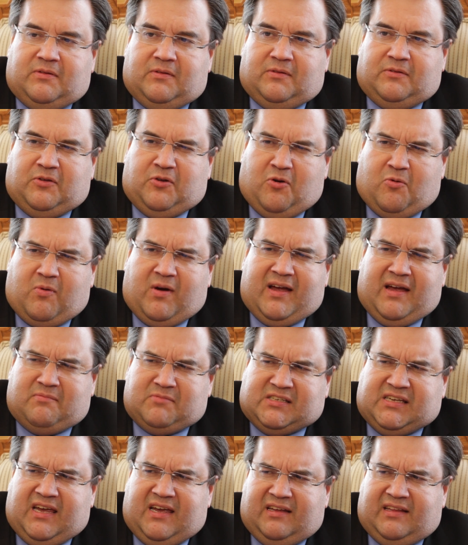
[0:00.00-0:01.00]
You know why I'm
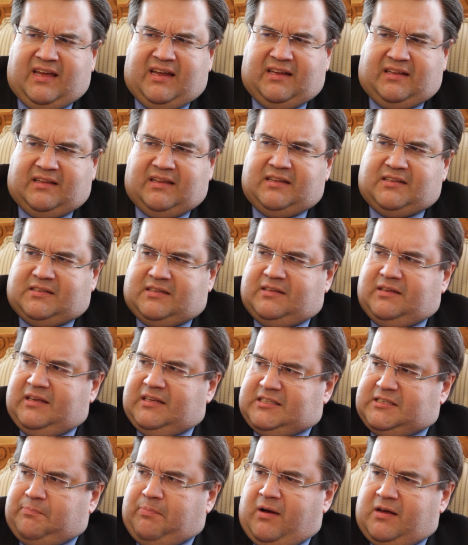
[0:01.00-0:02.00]
saying that
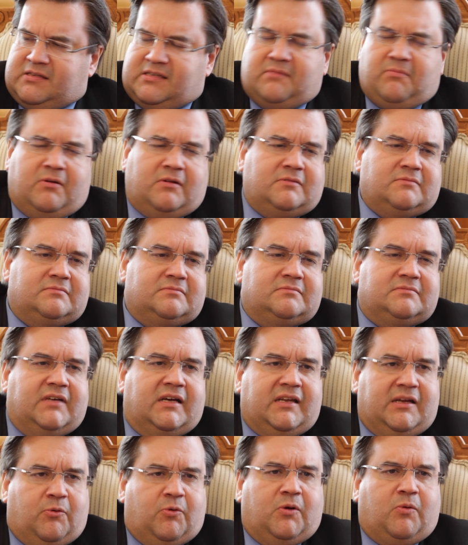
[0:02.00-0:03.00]
it's possible
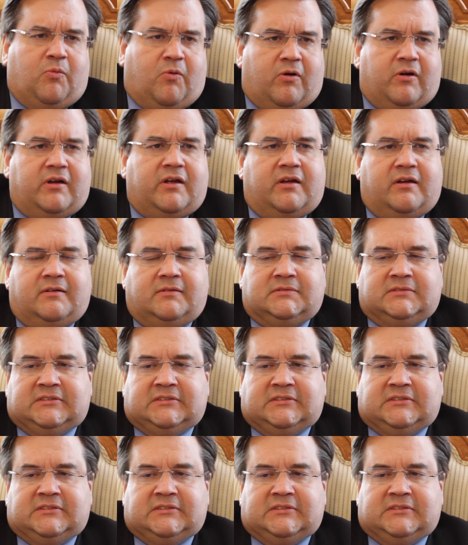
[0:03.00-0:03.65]
and it will work?